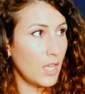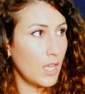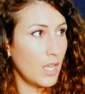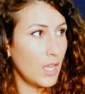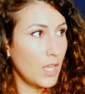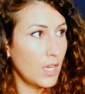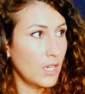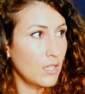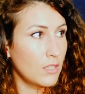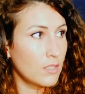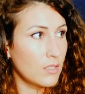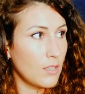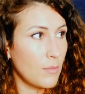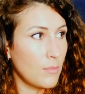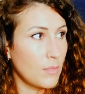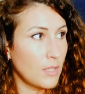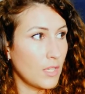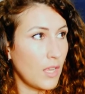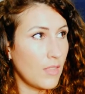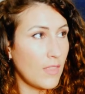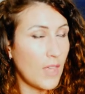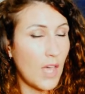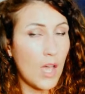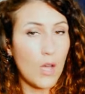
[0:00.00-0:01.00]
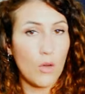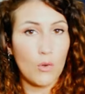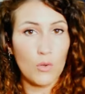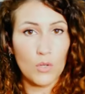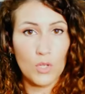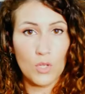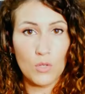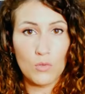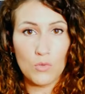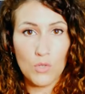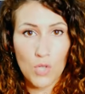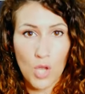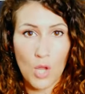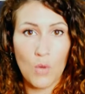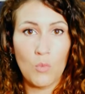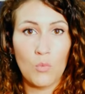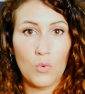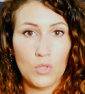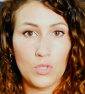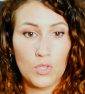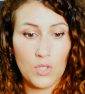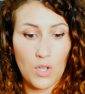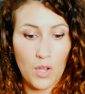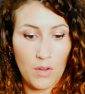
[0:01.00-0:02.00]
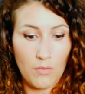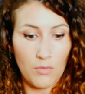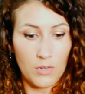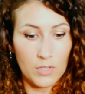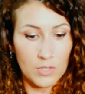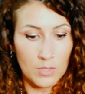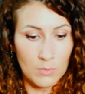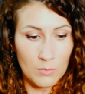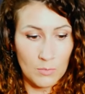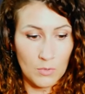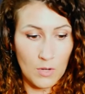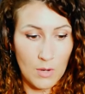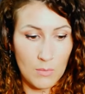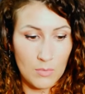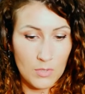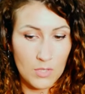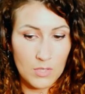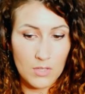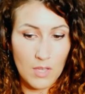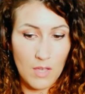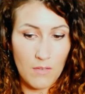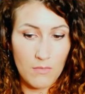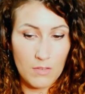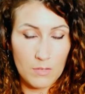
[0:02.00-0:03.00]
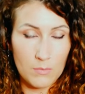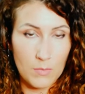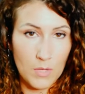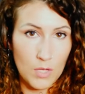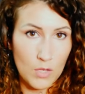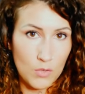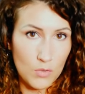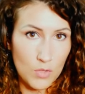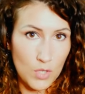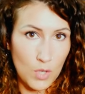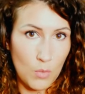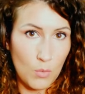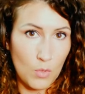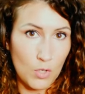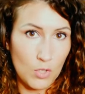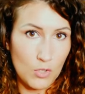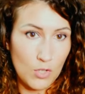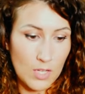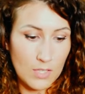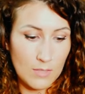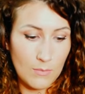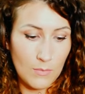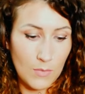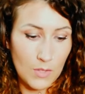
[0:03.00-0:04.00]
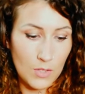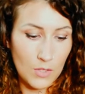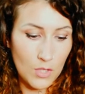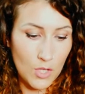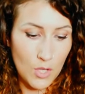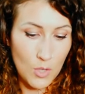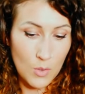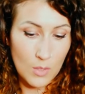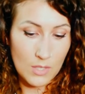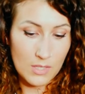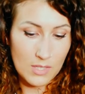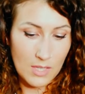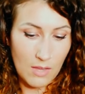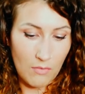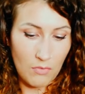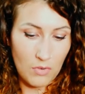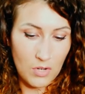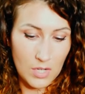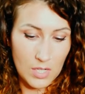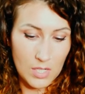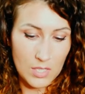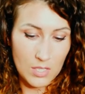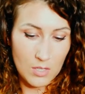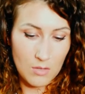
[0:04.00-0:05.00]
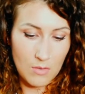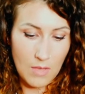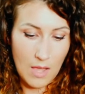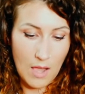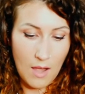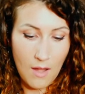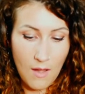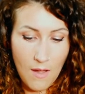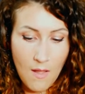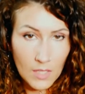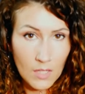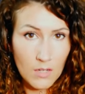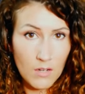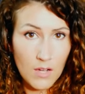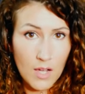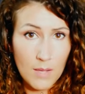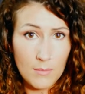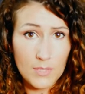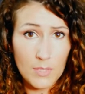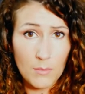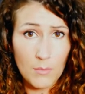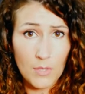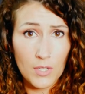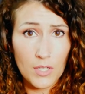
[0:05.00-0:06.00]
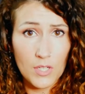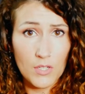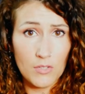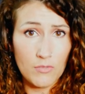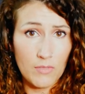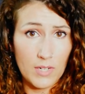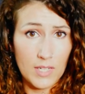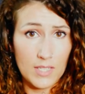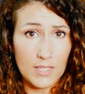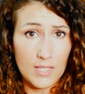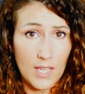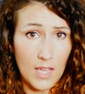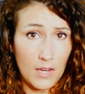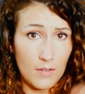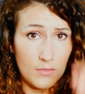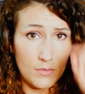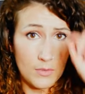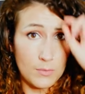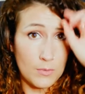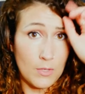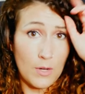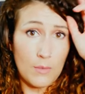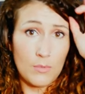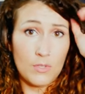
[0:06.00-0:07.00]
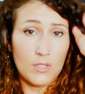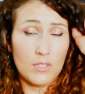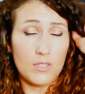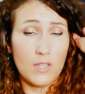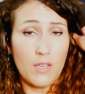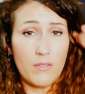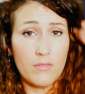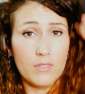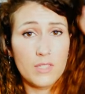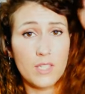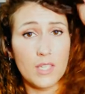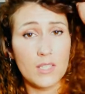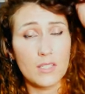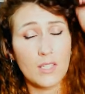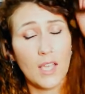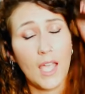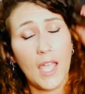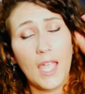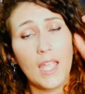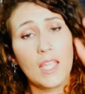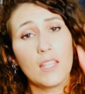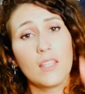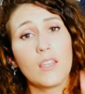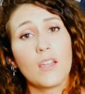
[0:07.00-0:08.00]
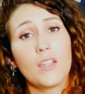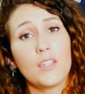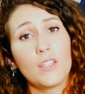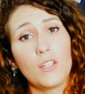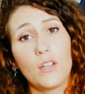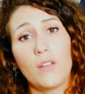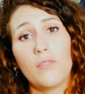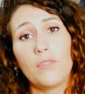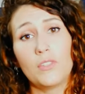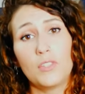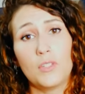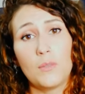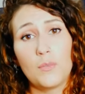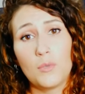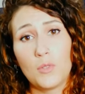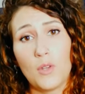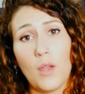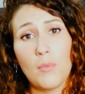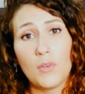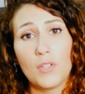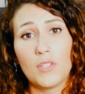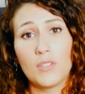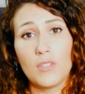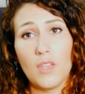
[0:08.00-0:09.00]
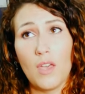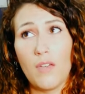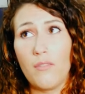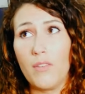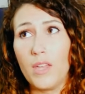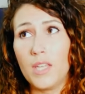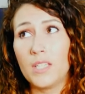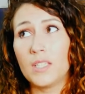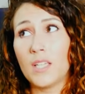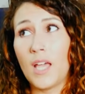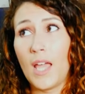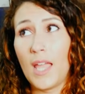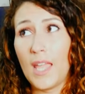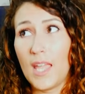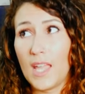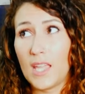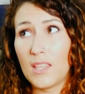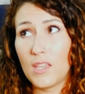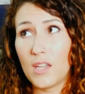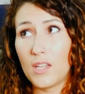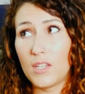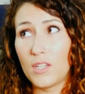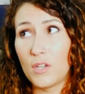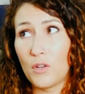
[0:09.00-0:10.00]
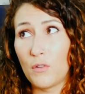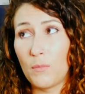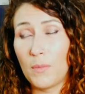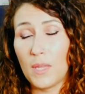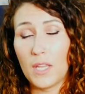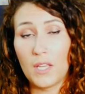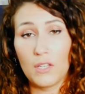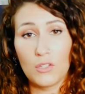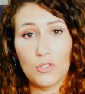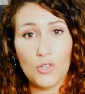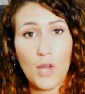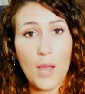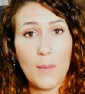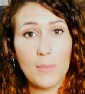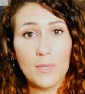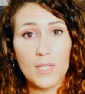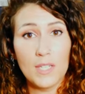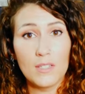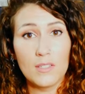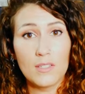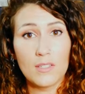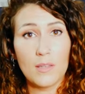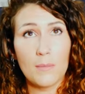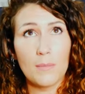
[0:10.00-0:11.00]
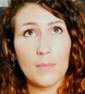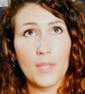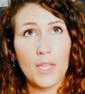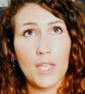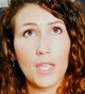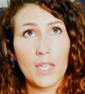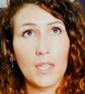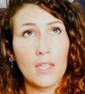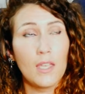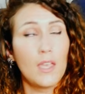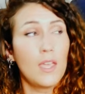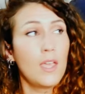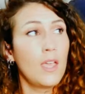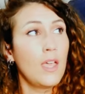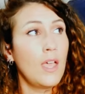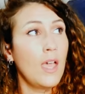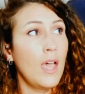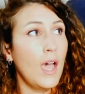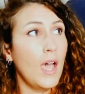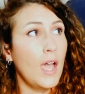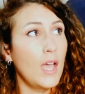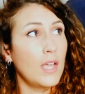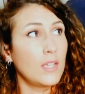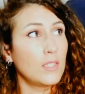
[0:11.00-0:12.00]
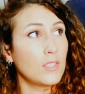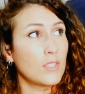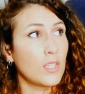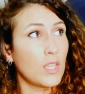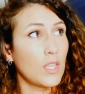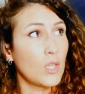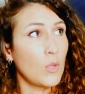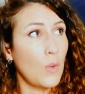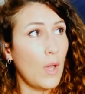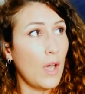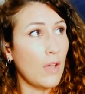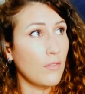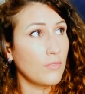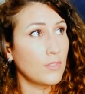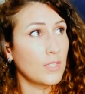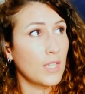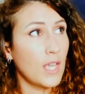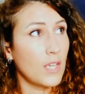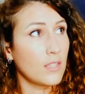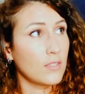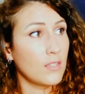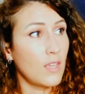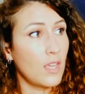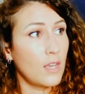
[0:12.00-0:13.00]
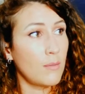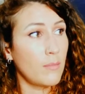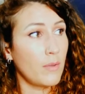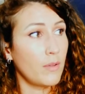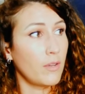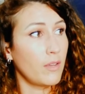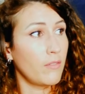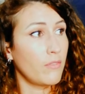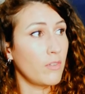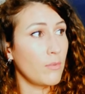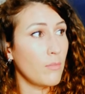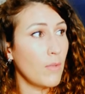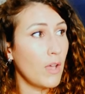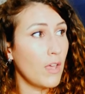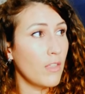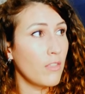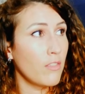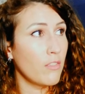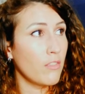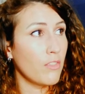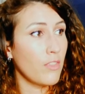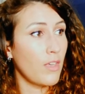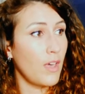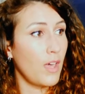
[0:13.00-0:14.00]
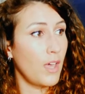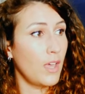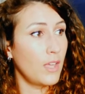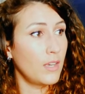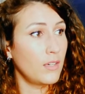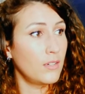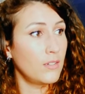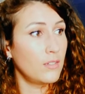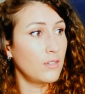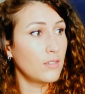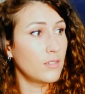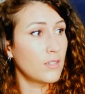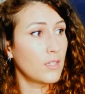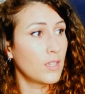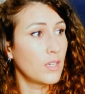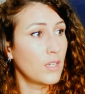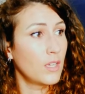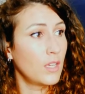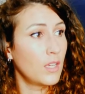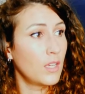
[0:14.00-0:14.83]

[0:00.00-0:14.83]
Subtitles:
in something like that, or you don't want to go for a subscription service but you do want to try something new, definitely do that. I'm someone who's really scared of subscription services. I hate the idea of a subscription service. I hate the idea of being trapped into something and that you have to get a certain amount every month, and